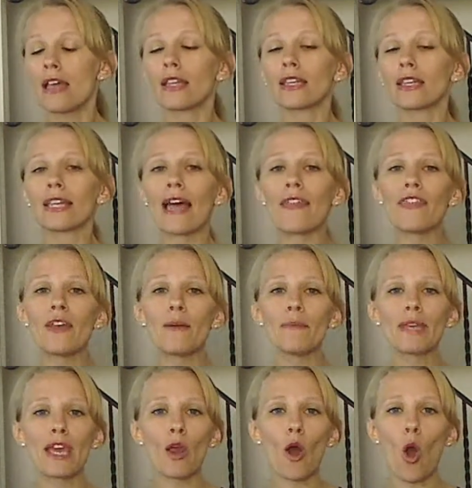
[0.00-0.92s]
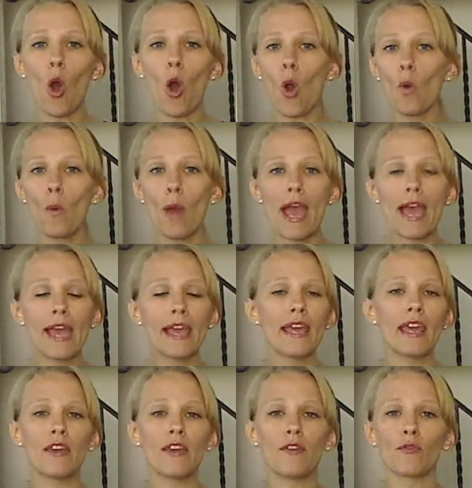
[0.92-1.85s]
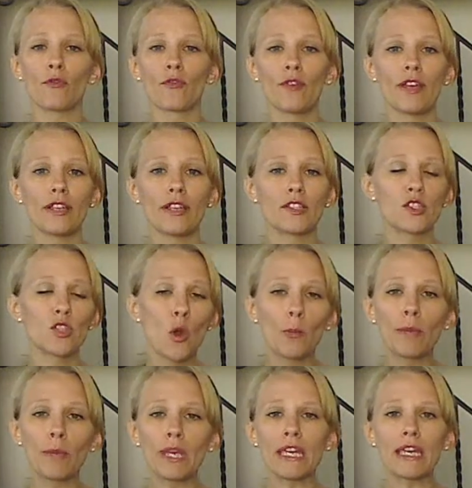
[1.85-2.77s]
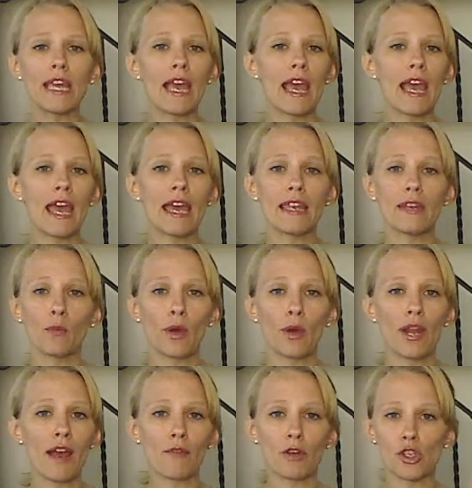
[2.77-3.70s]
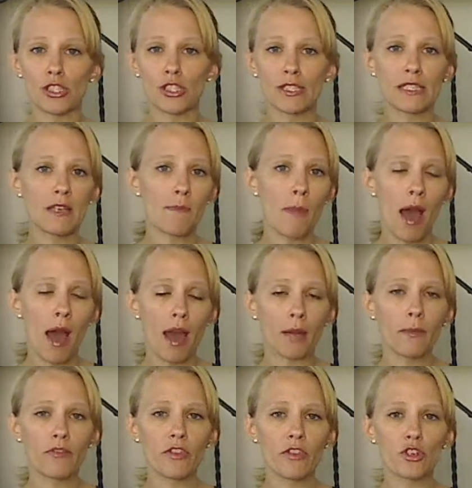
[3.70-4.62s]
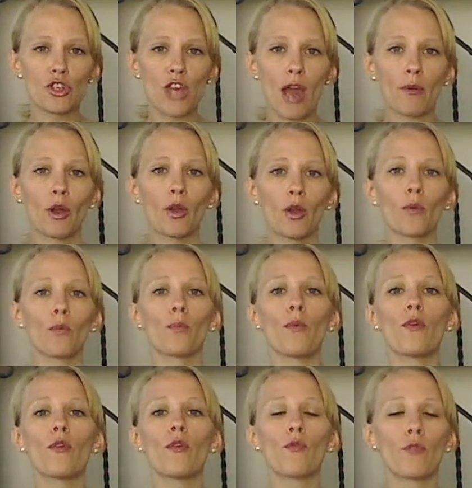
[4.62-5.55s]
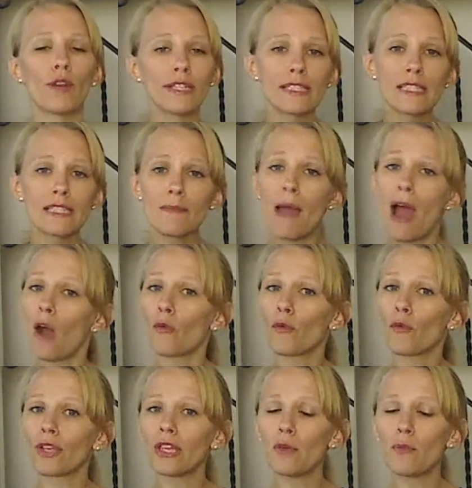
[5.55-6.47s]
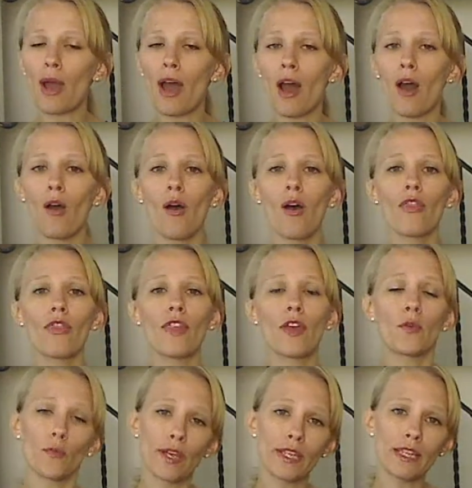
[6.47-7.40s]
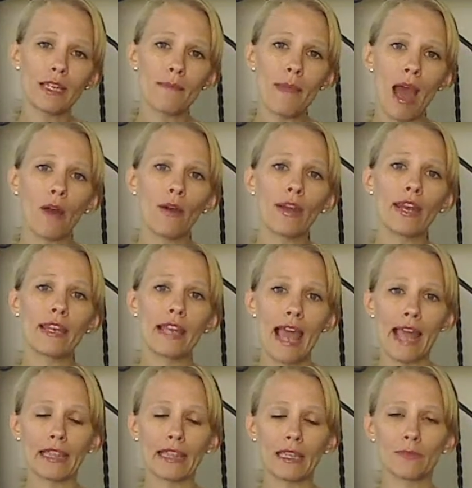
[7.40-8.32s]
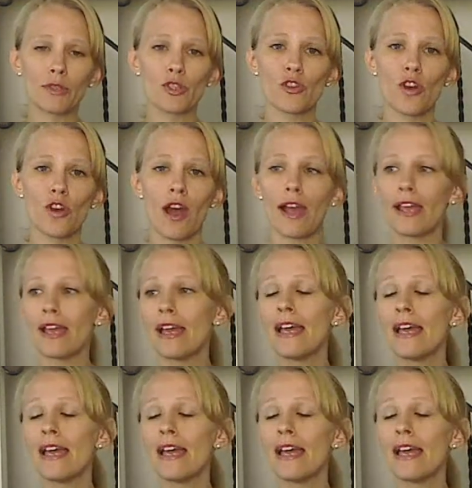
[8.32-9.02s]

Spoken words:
Let them get all wet and soapy and whatever just at the bottom of the shower. Rinse them out really well, then wring them out and hang them to dry.